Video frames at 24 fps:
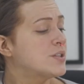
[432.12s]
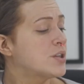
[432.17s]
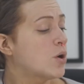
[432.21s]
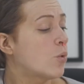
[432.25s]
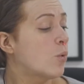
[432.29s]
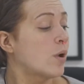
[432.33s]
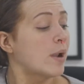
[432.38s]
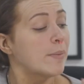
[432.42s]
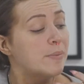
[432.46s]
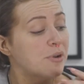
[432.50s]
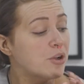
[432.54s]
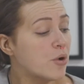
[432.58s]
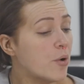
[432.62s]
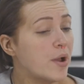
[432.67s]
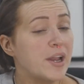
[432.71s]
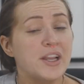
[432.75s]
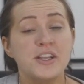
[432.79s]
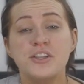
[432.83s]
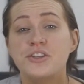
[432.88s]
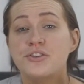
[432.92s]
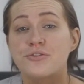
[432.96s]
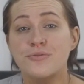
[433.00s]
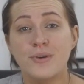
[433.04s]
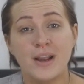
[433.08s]
So what I'm gonna go
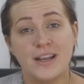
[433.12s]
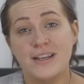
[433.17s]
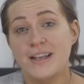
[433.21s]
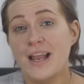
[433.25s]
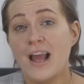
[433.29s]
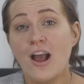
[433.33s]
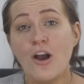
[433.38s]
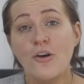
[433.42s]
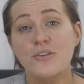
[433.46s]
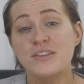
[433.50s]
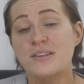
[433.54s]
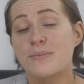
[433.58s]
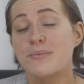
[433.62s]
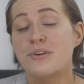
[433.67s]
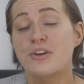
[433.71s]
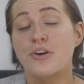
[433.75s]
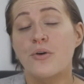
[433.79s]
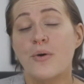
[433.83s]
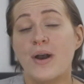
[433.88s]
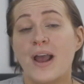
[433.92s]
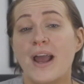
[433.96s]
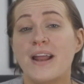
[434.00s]
ahead and do right now is I'm gonna go